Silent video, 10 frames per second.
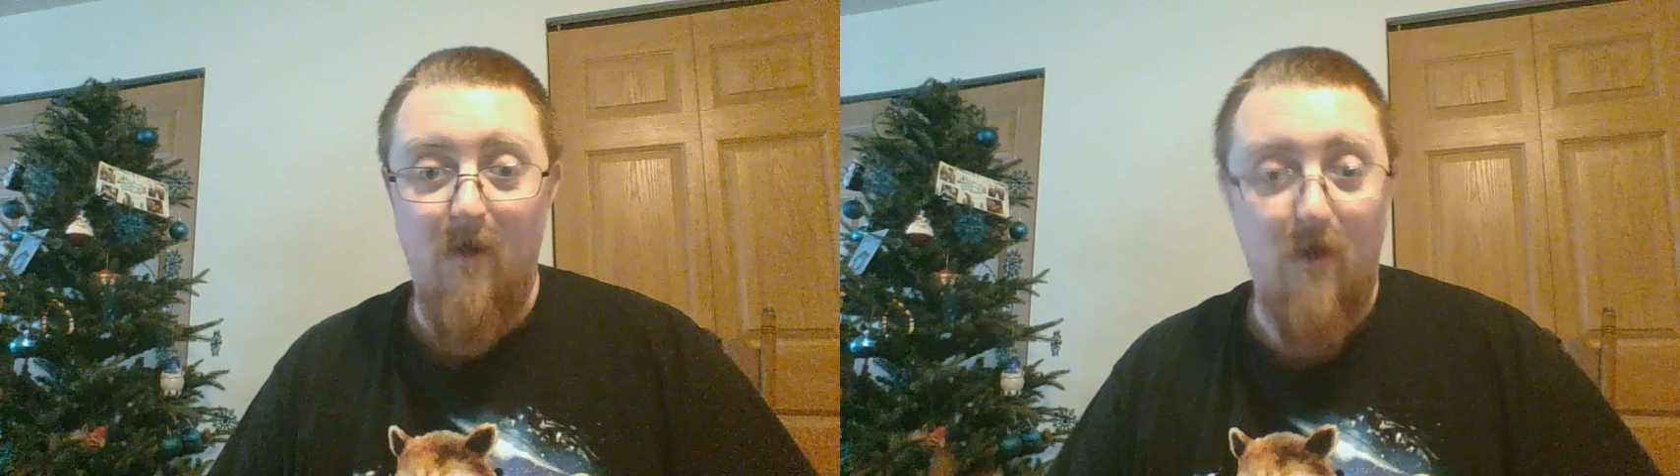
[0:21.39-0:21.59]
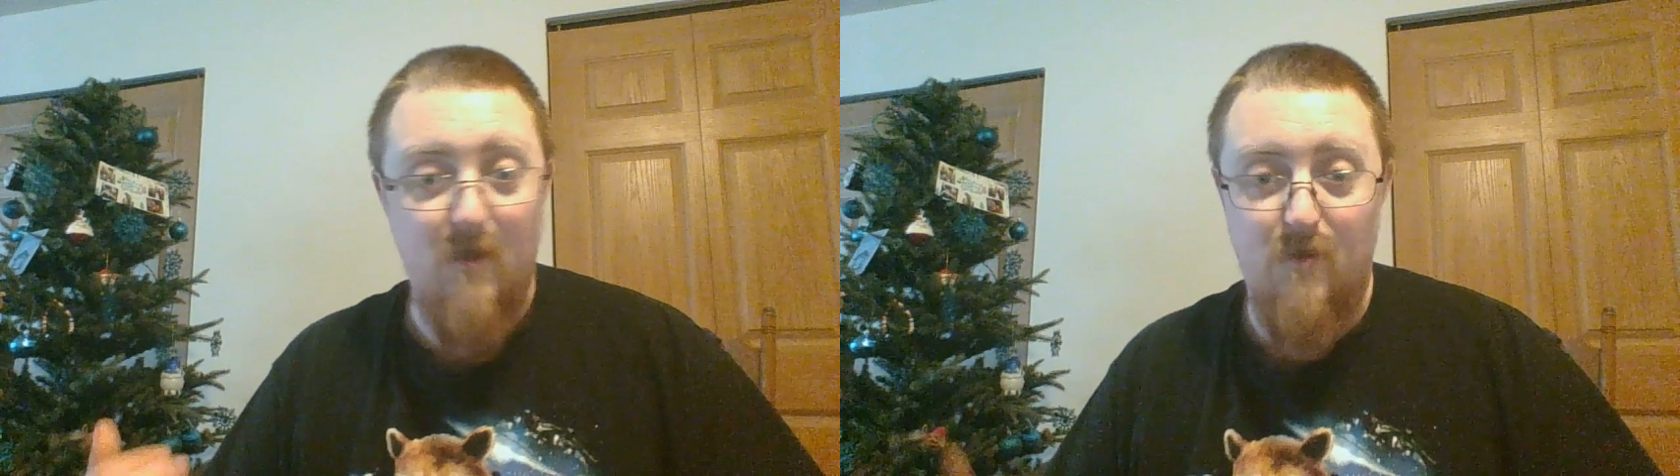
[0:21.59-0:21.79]

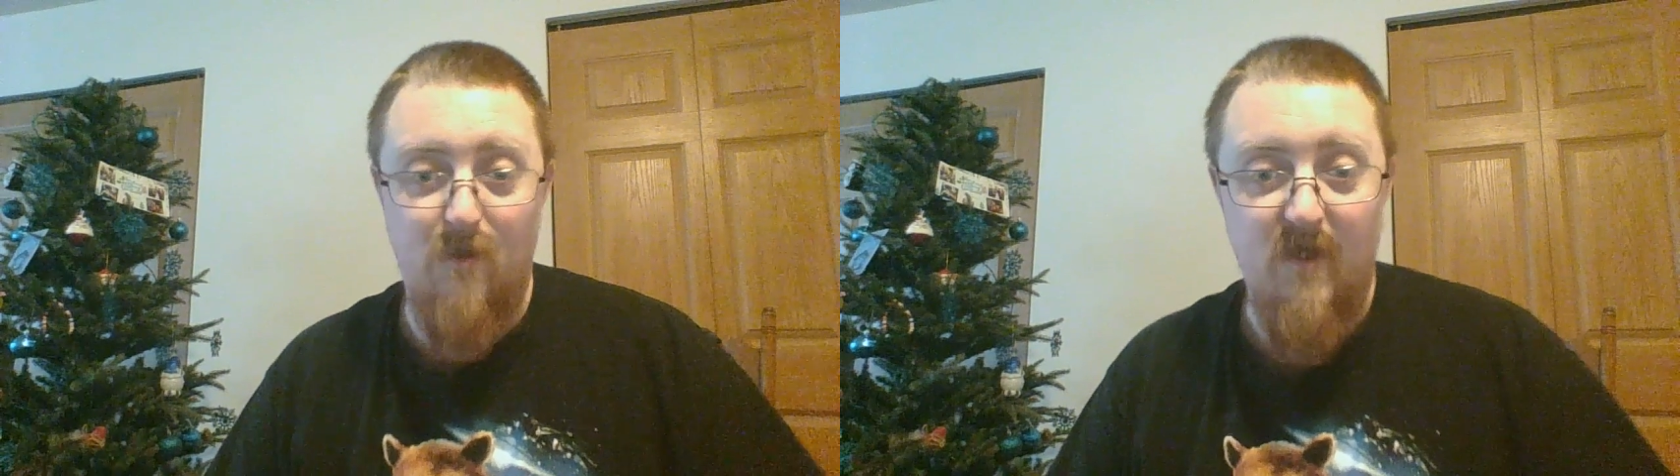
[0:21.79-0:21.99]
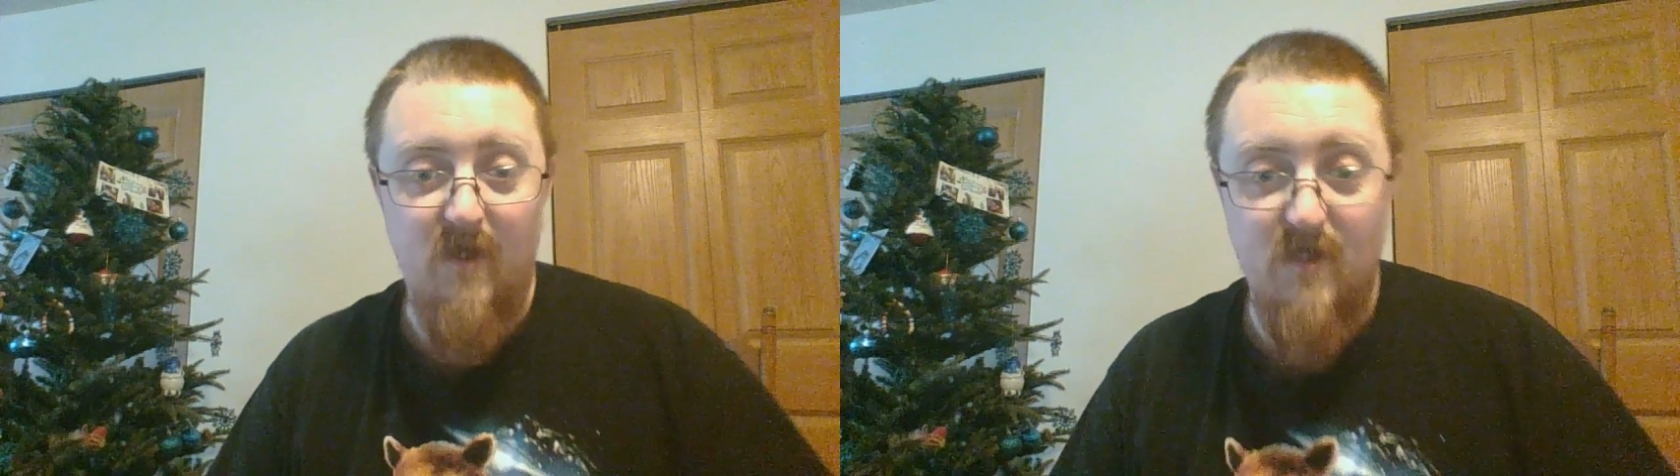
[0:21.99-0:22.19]
Christmas
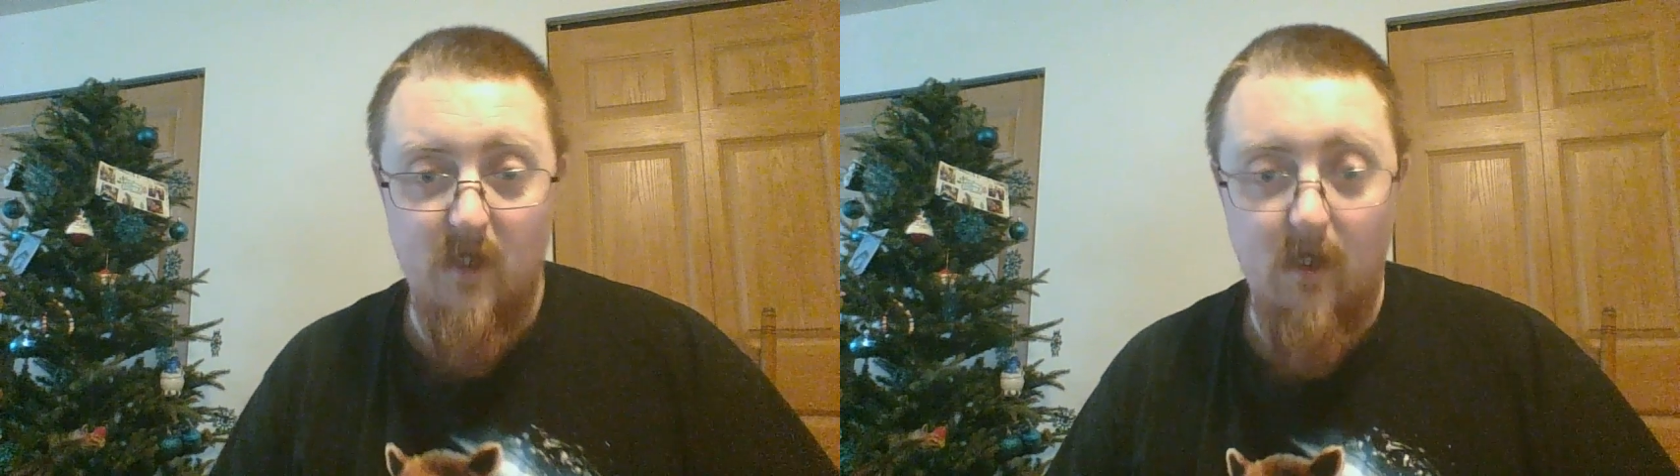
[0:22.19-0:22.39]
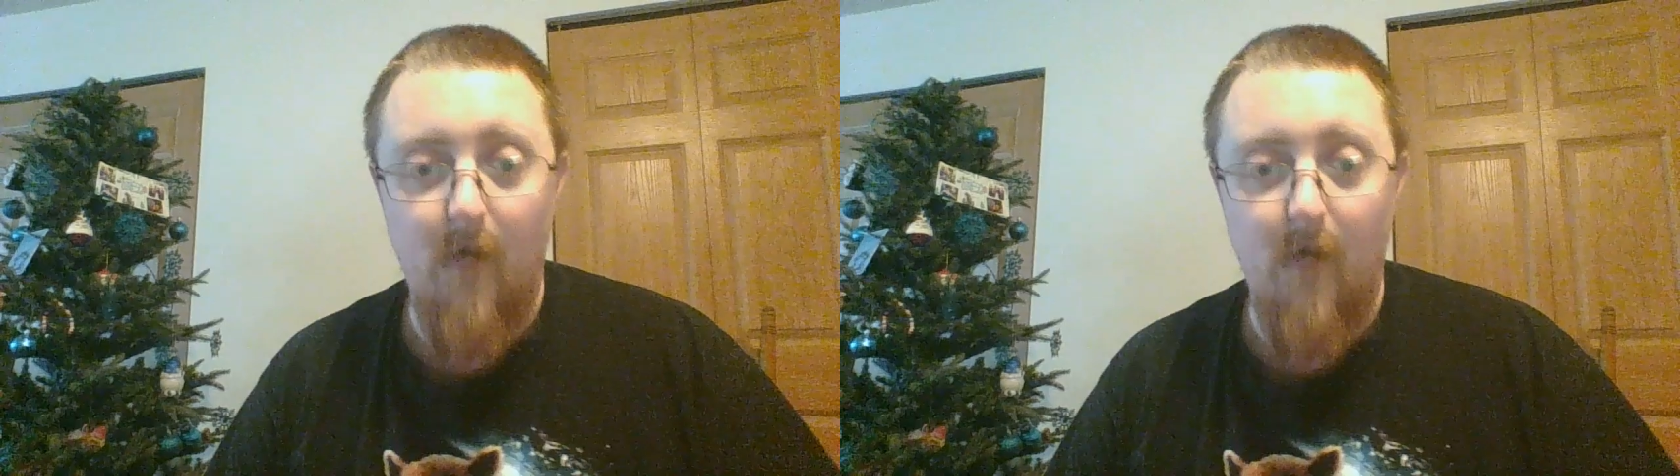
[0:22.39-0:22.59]
tree is
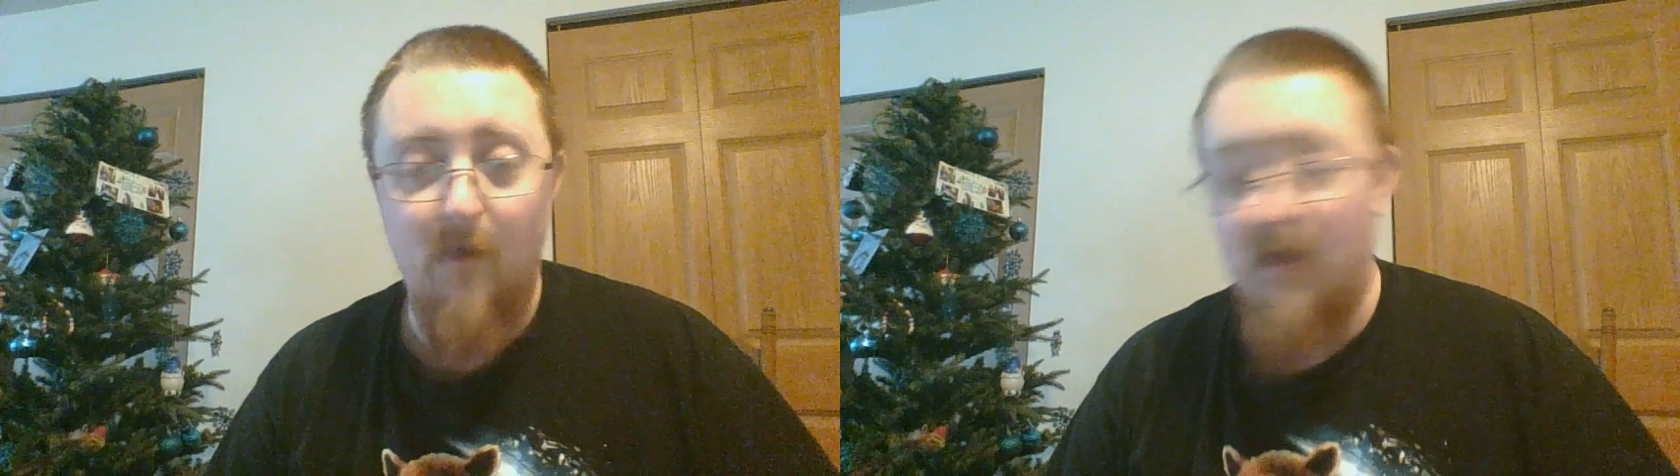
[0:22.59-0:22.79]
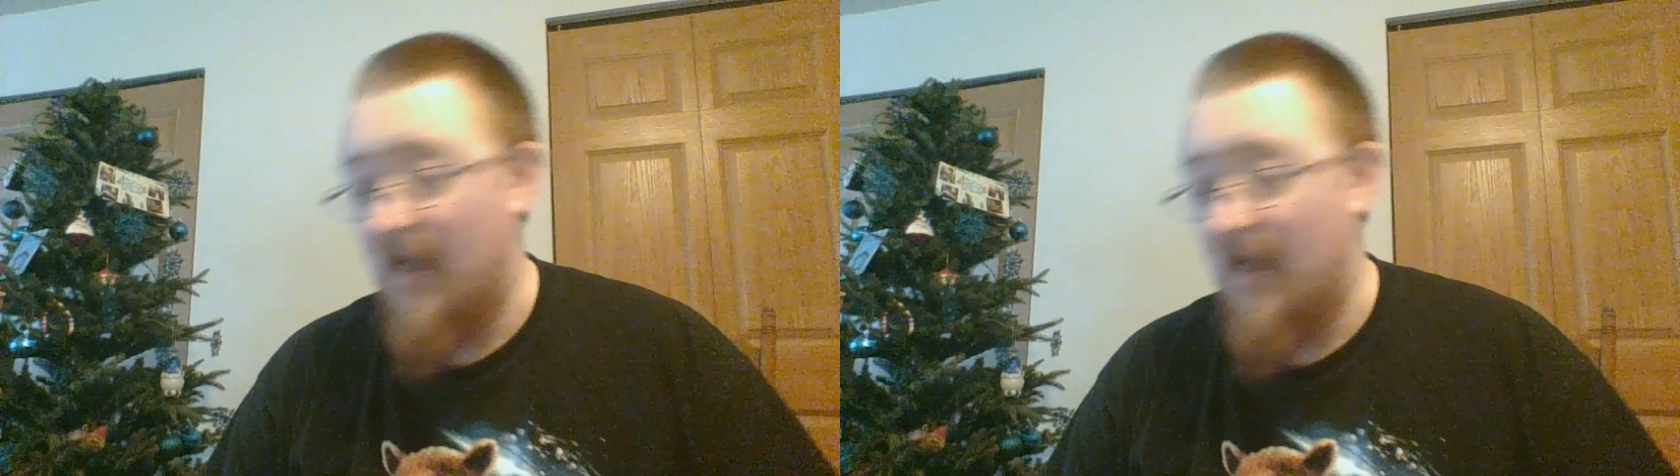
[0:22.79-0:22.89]
still up.